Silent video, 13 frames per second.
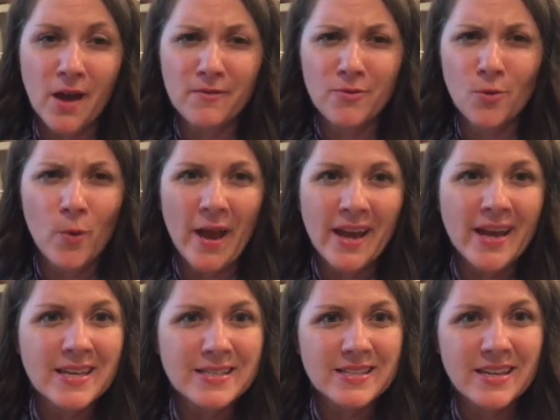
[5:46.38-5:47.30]
for
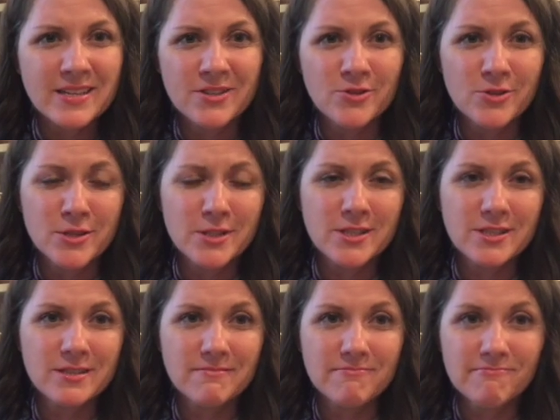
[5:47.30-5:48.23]
waste. Like, you're
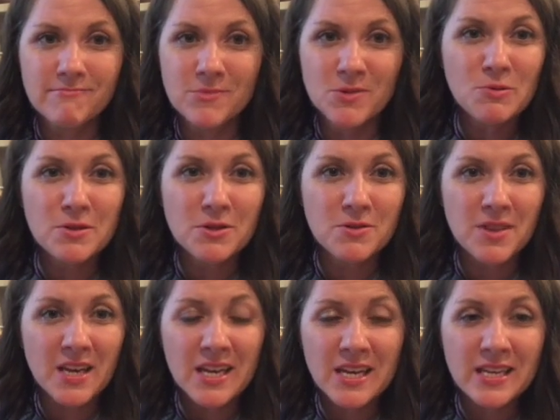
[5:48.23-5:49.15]
just doing your
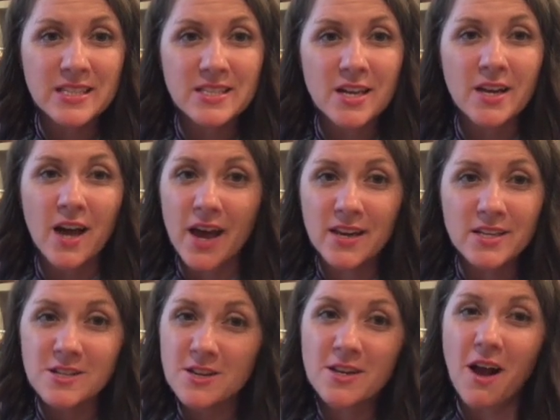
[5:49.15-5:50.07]
things. God is
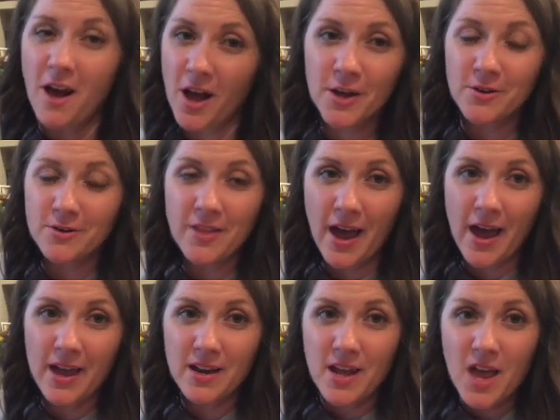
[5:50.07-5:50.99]
going to honor
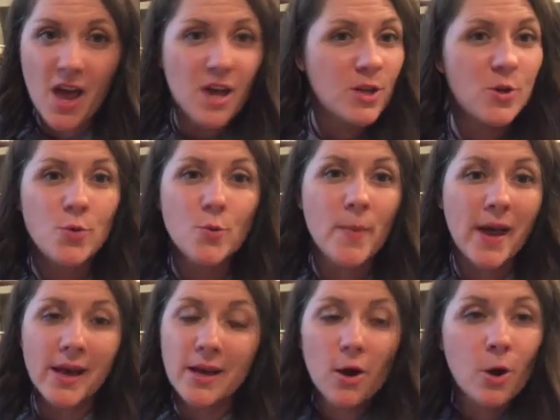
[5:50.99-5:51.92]
that. You
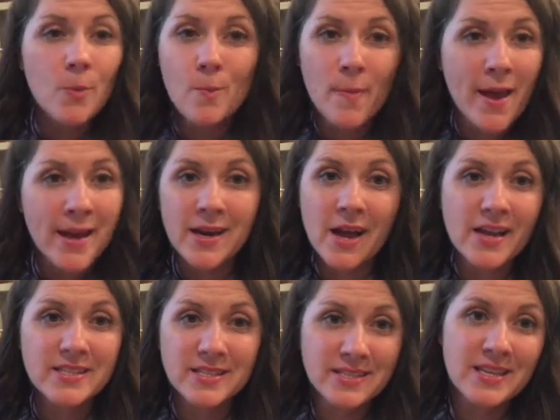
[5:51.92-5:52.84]
may or may not
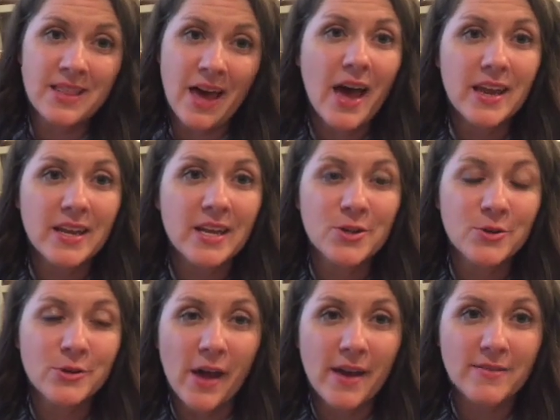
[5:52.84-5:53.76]
see that in your
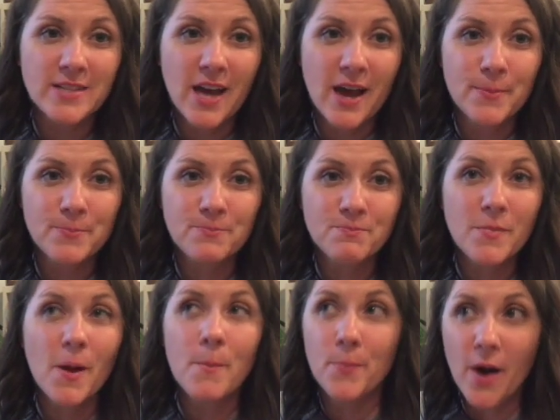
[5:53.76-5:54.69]
lifetime.
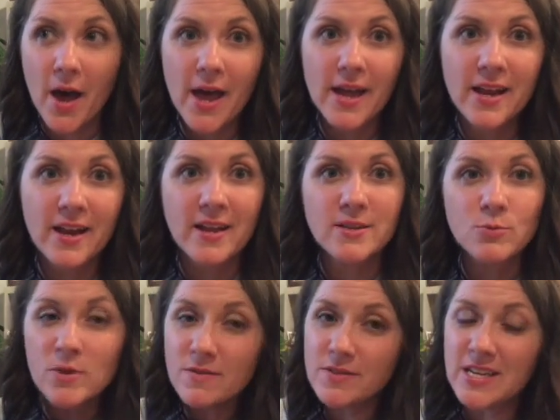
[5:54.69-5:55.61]
But as
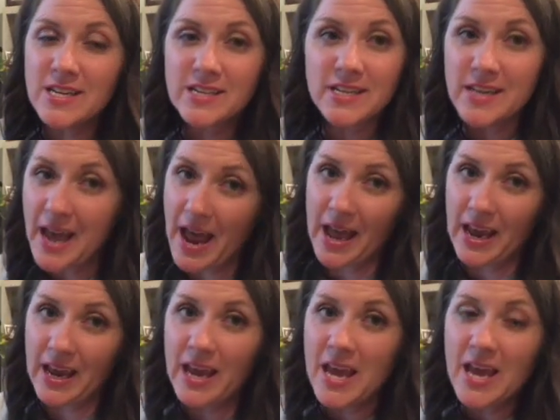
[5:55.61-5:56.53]
we've seen
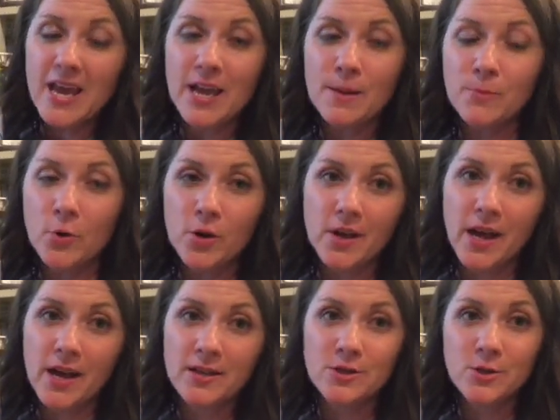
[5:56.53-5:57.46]
today in
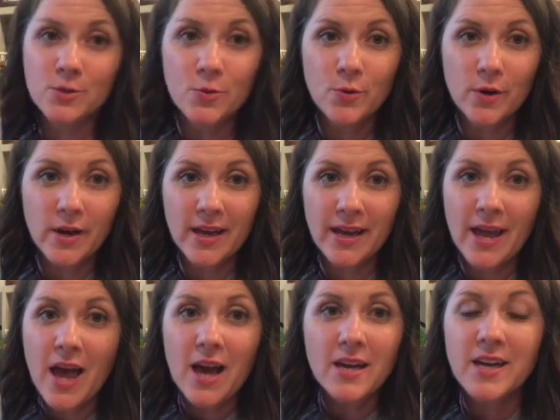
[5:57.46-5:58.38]
Mordecai's story,
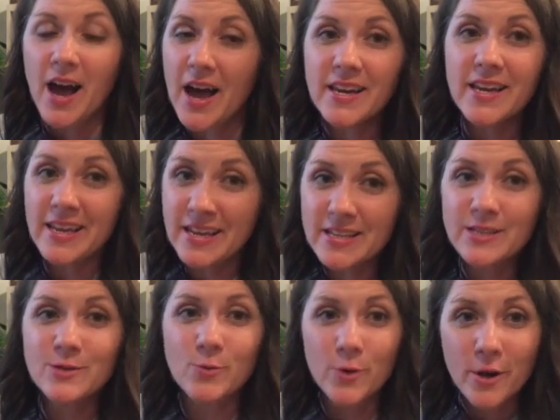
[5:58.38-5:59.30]
God
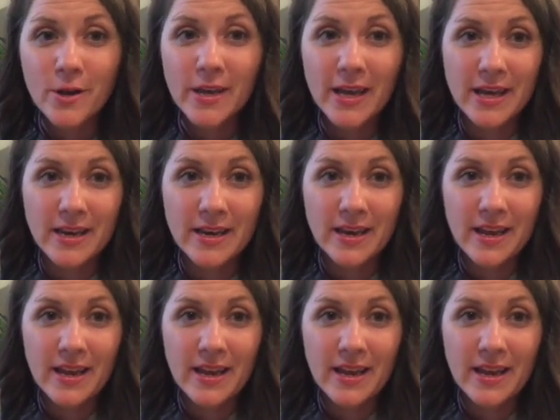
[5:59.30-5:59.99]
is working